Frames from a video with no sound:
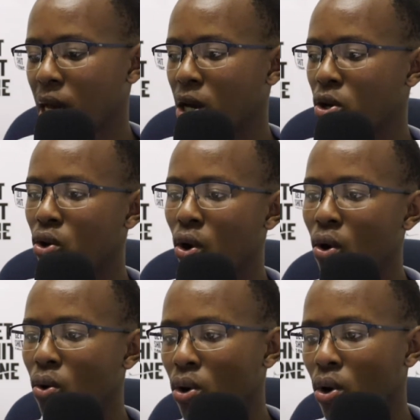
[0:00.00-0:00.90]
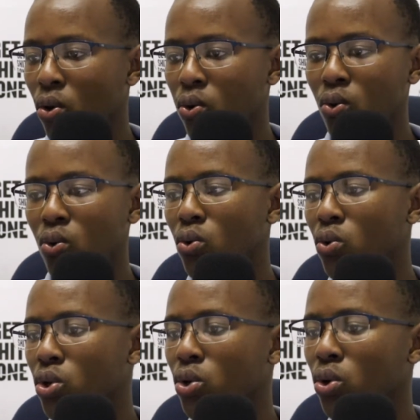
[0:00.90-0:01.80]
and know
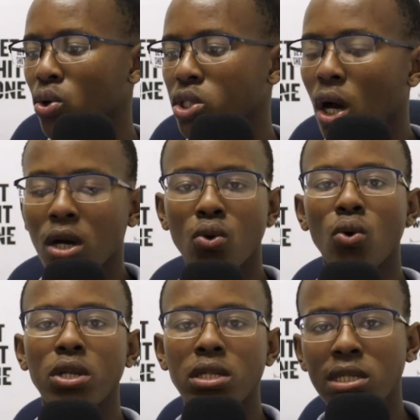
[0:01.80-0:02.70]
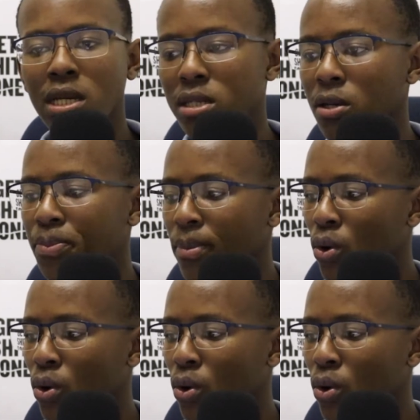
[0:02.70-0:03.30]
who your target audience is.